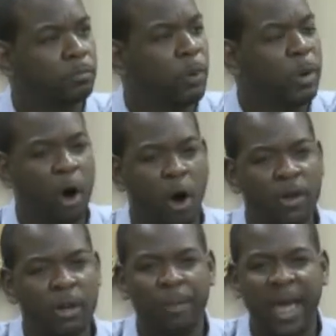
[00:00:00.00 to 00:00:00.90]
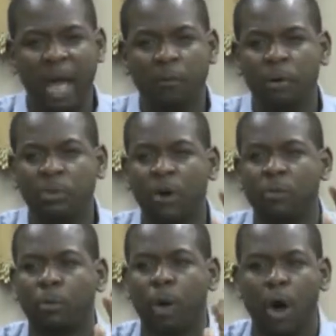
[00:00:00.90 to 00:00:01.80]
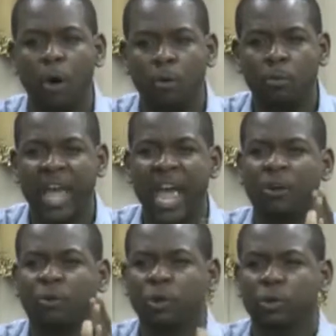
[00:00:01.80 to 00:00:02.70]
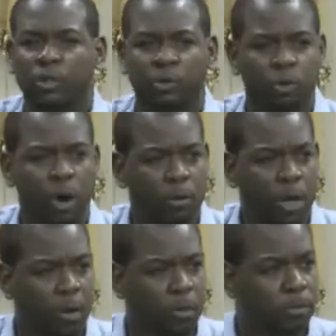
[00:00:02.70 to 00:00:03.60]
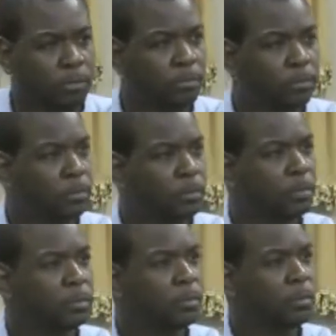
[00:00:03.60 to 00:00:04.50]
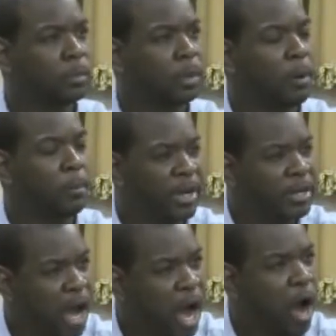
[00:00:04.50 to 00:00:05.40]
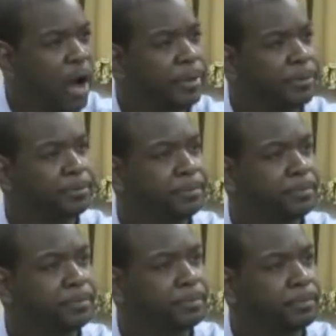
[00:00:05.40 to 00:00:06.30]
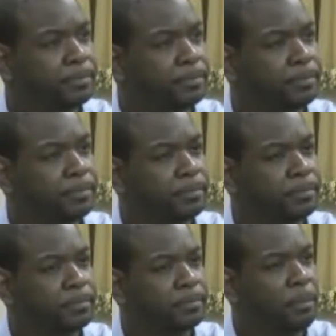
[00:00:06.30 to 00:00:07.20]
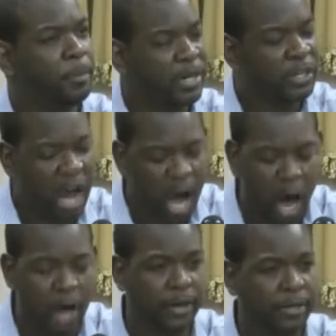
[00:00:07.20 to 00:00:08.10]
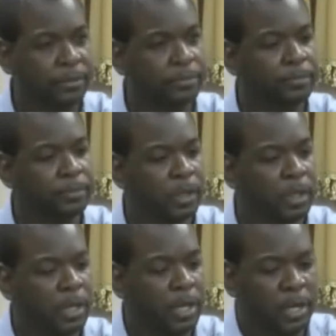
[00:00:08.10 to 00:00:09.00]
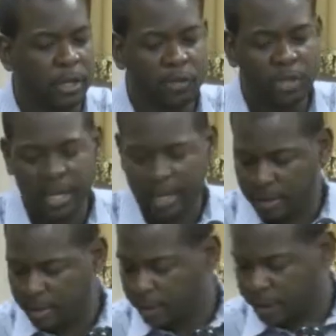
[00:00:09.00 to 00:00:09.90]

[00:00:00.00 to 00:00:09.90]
We were on the path. We was on the road. We had cruise control on. Right. But God. But God. Yeah. But God. But God. You see, and